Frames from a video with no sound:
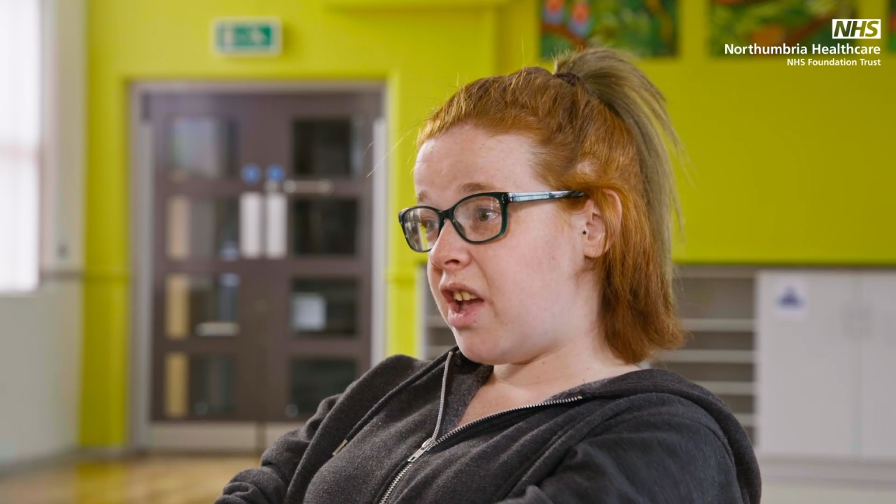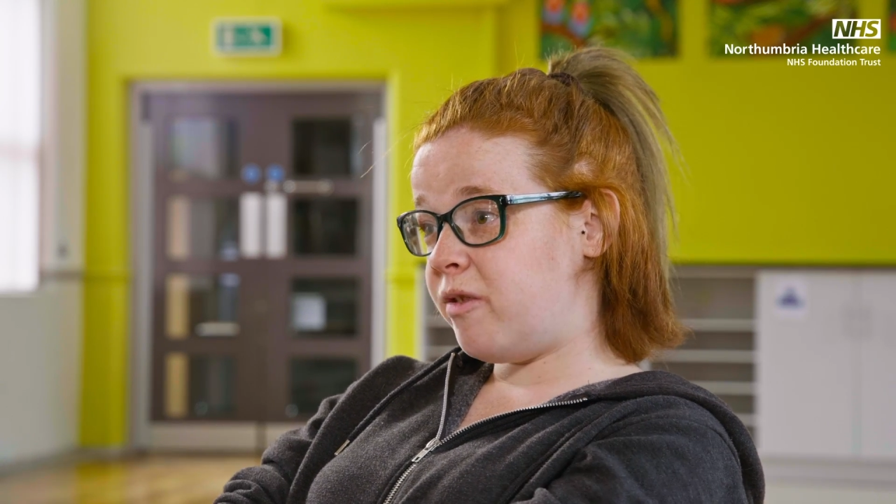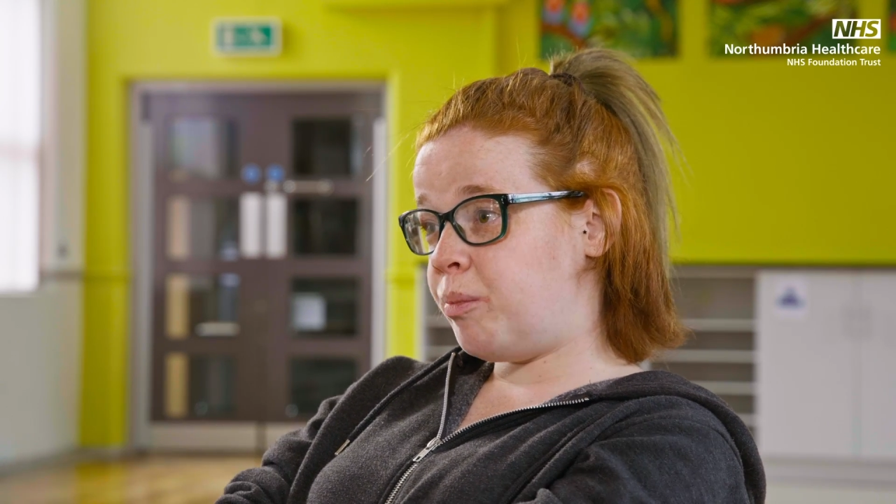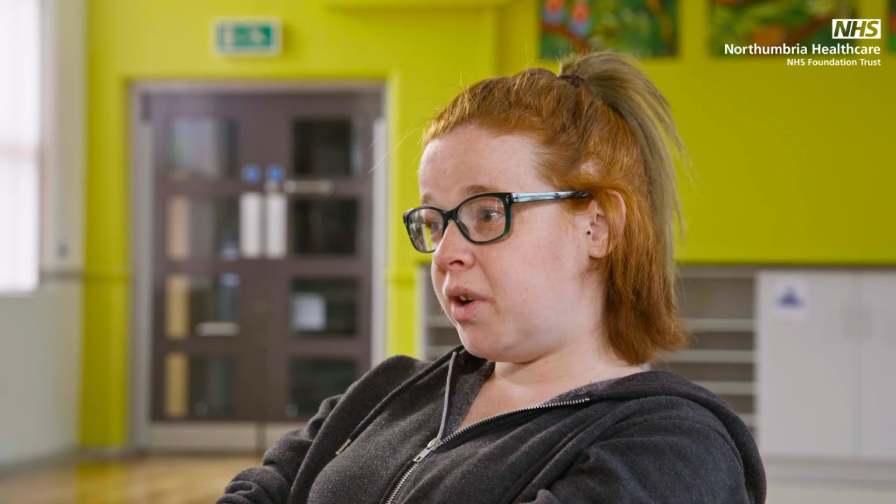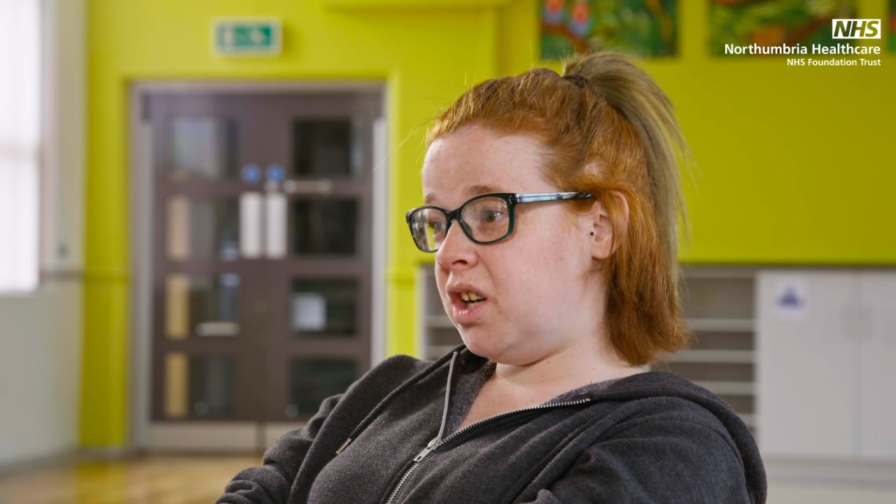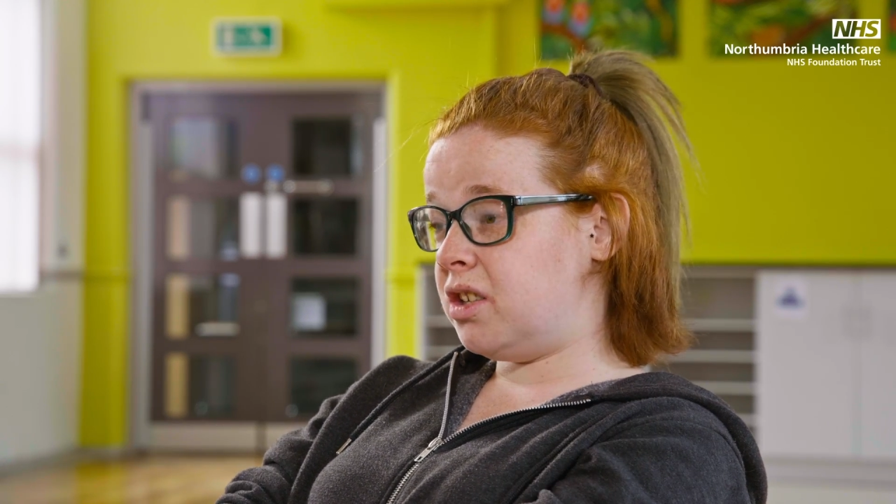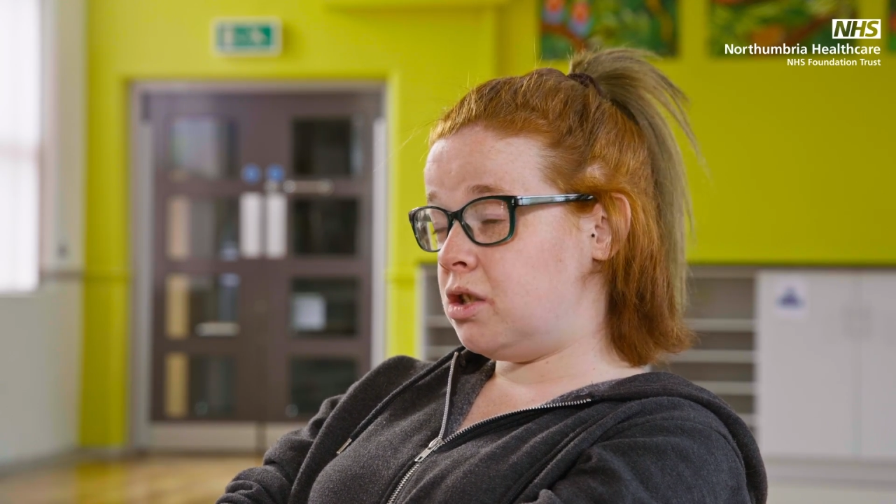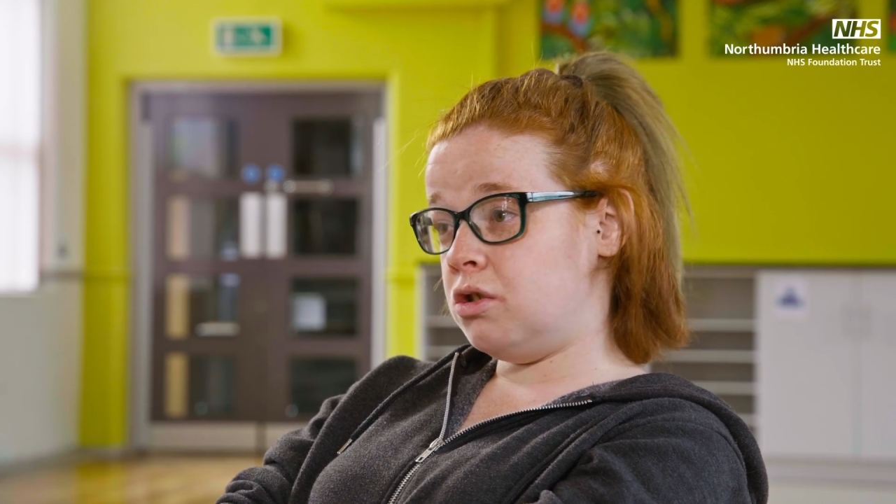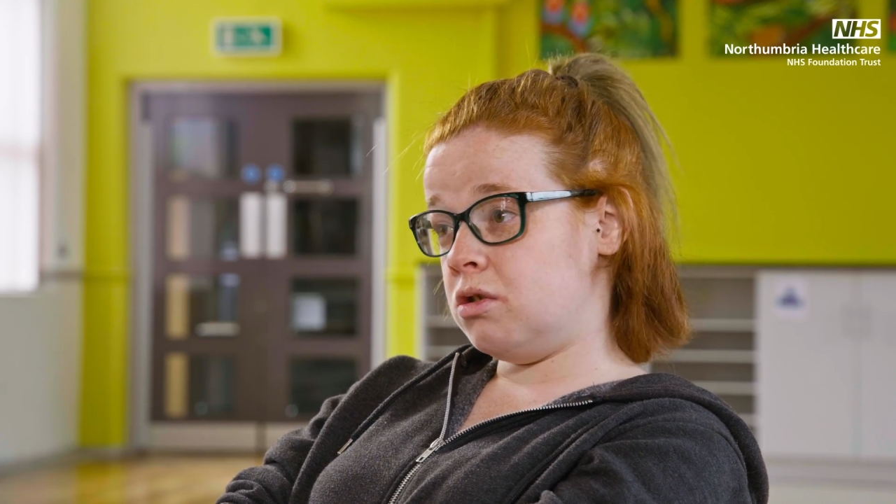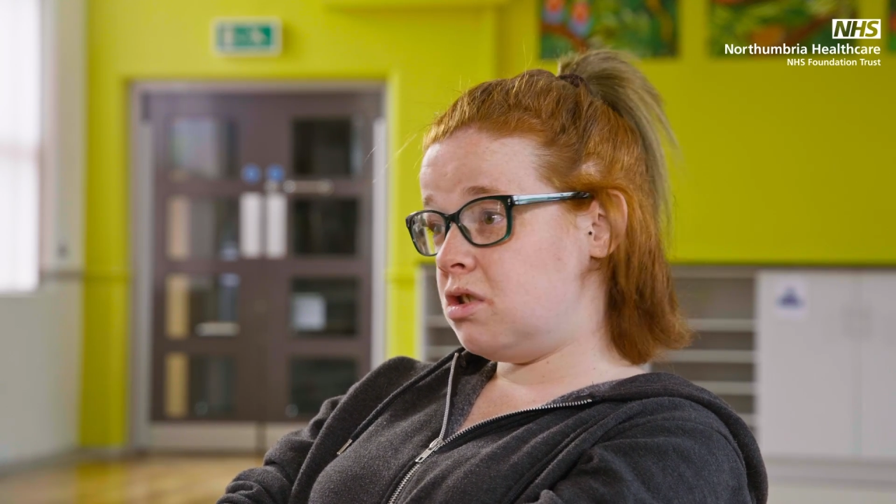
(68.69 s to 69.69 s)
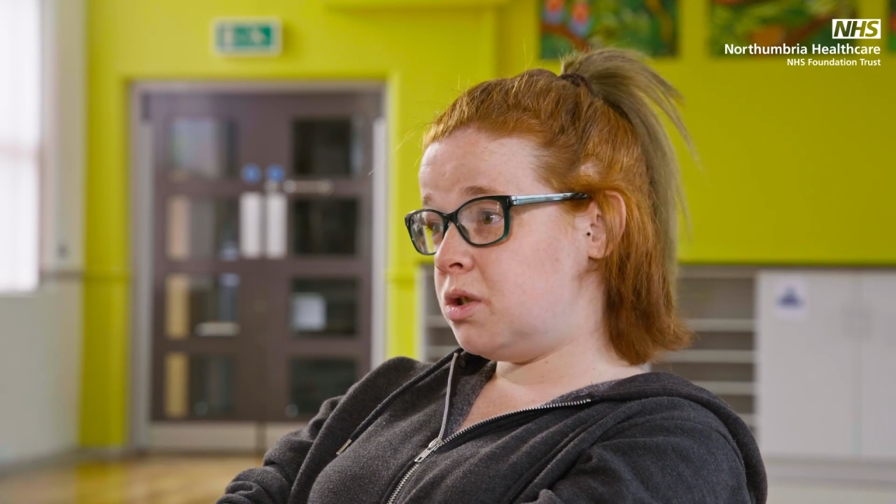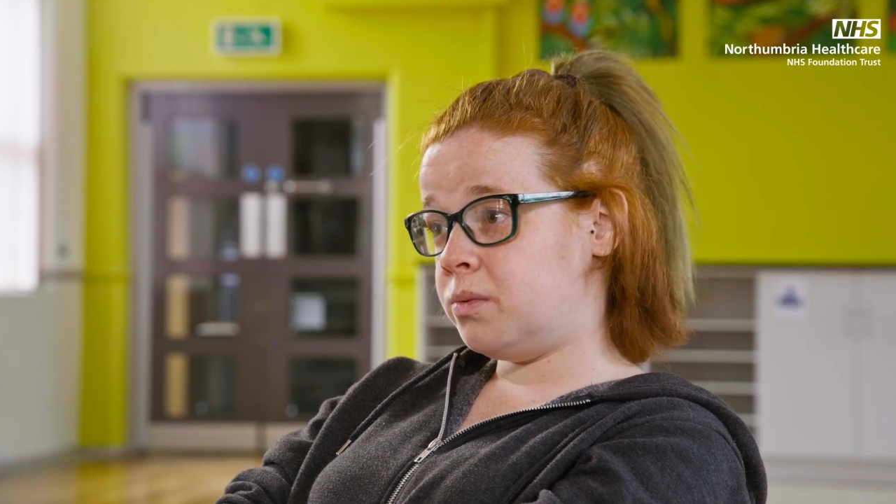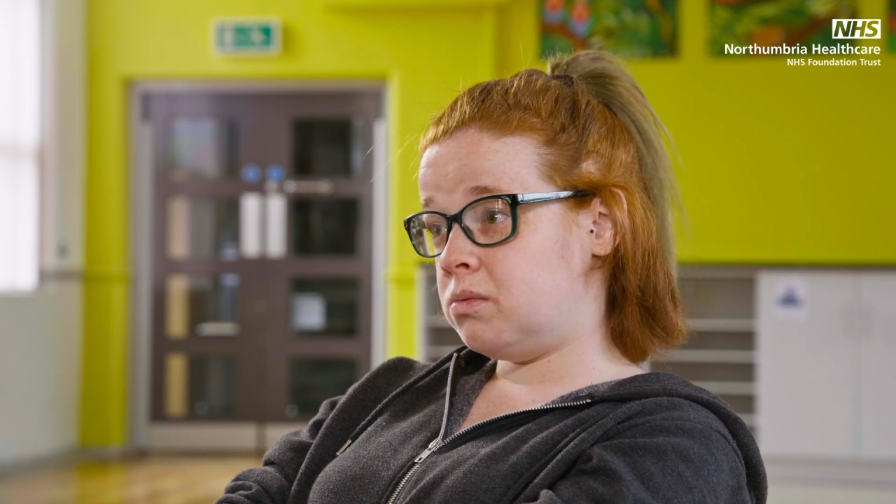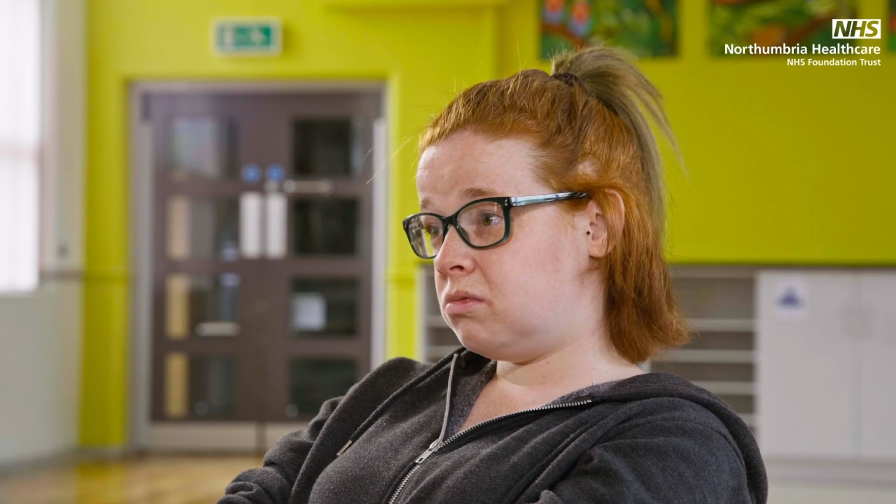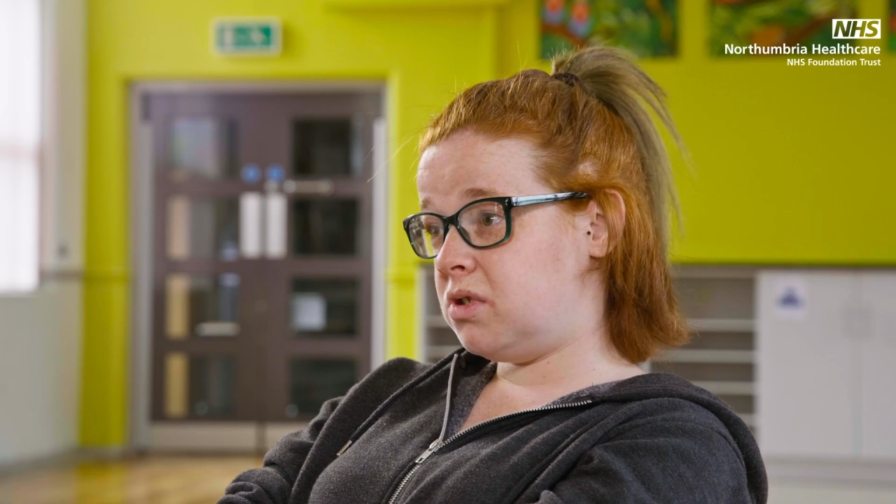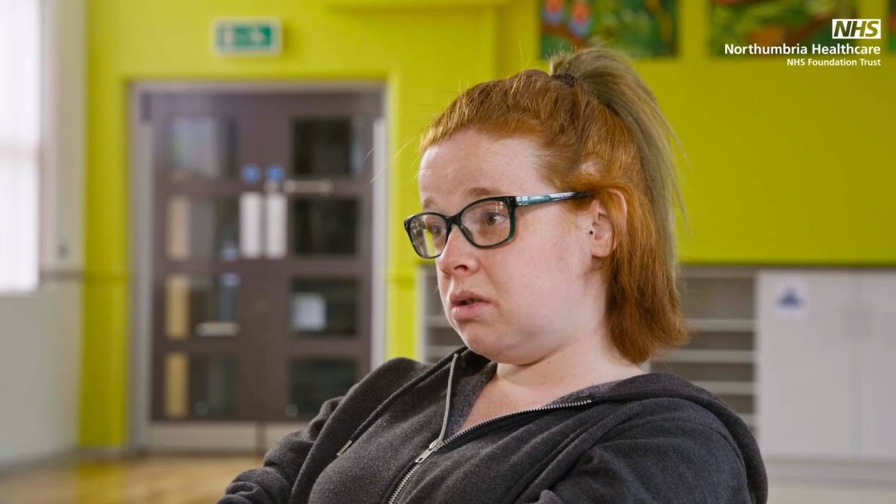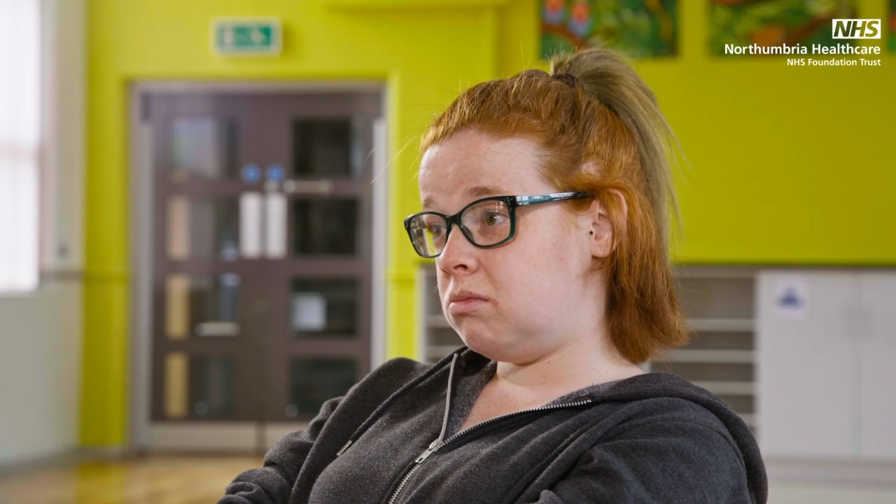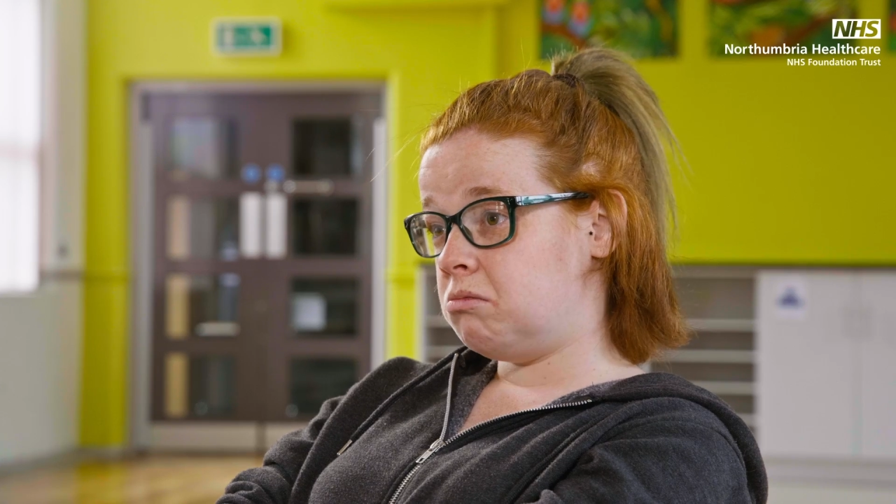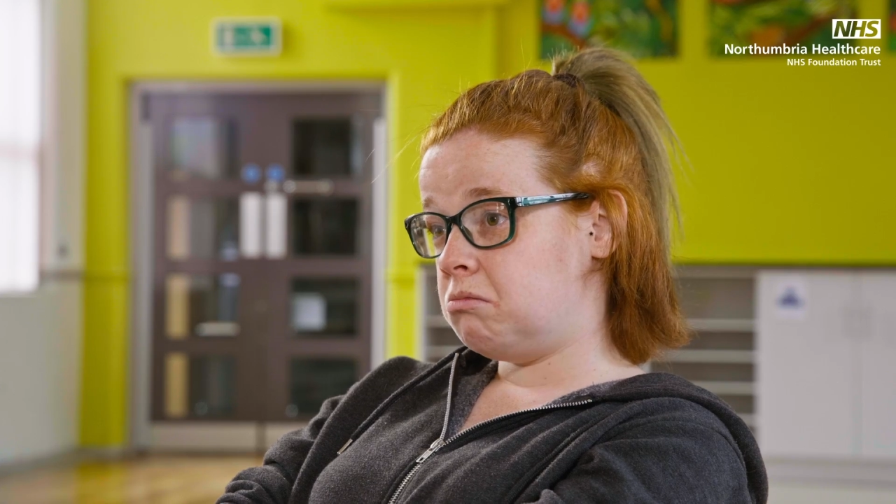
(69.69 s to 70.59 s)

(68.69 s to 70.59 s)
everybody didn't judge us. So